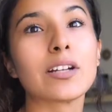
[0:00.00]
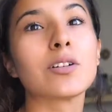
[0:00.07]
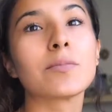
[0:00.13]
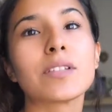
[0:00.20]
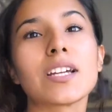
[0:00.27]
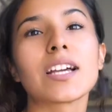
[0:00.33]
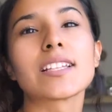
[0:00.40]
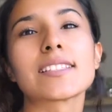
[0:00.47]
hope you
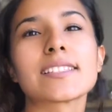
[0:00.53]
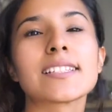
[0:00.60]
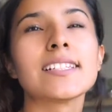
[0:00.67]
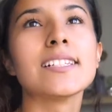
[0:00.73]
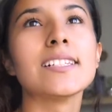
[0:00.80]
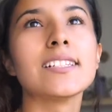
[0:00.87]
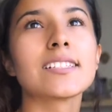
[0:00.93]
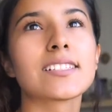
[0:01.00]
guys
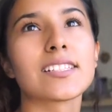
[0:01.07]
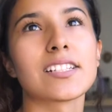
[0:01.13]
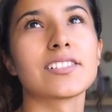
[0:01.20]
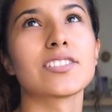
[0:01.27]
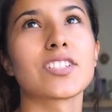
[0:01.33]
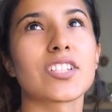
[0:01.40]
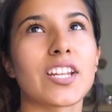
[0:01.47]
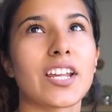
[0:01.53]
could
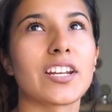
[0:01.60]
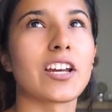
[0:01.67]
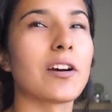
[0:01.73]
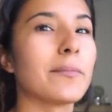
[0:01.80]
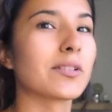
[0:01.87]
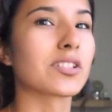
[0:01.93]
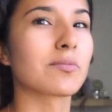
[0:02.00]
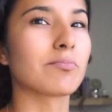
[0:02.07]
understand how
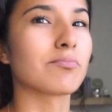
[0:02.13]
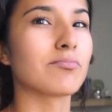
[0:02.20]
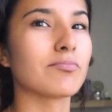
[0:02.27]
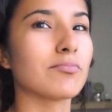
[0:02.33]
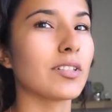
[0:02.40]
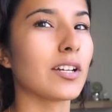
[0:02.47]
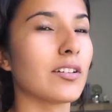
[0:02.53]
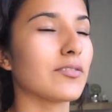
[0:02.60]
much
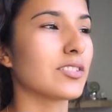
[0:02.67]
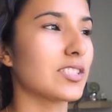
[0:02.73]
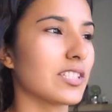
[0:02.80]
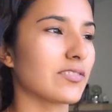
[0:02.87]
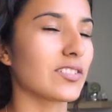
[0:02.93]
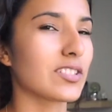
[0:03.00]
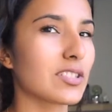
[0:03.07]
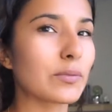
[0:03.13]
of the
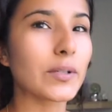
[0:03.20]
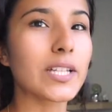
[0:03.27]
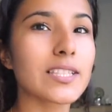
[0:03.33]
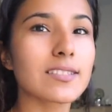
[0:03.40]
difference it was.